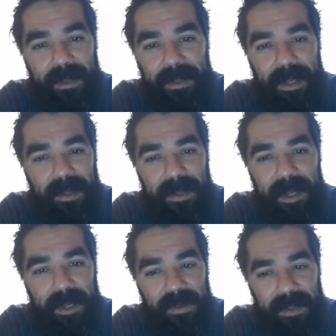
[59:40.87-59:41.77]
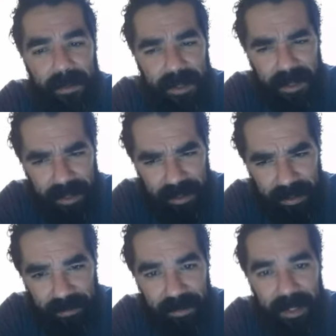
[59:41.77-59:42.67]
hundred thousand dollars for something they could have
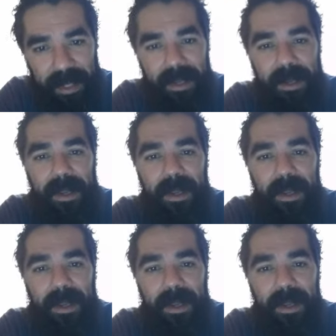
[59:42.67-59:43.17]
done for ten,